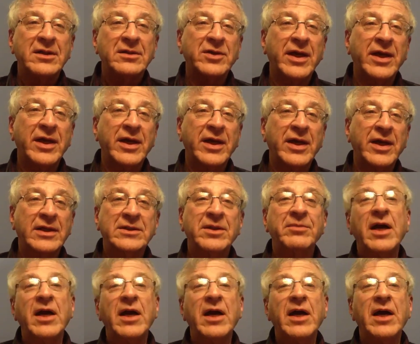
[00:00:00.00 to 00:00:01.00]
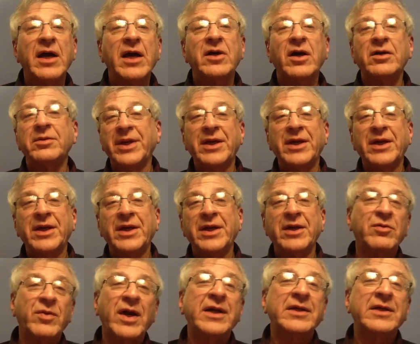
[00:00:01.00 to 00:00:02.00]
drank some alcohol or beer or
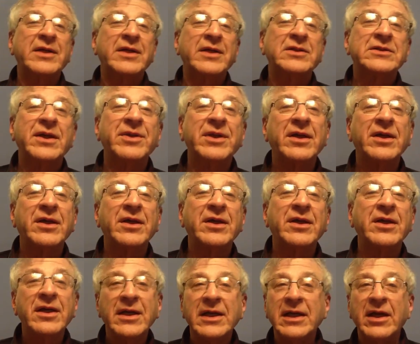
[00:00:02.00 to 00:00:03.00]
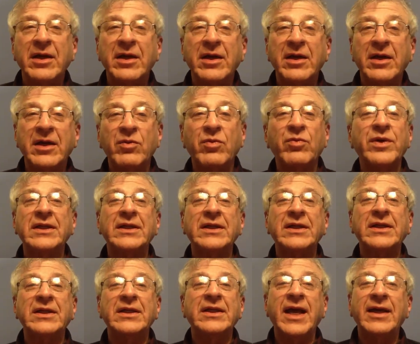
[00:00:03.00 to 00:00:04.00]
wine or something
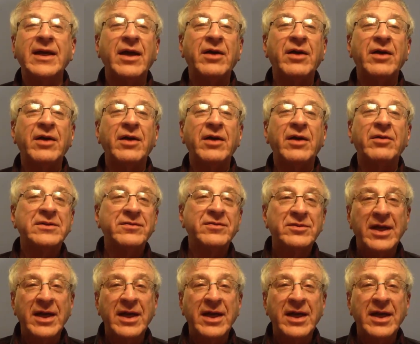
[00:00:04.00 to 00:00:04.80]
within 8 hours of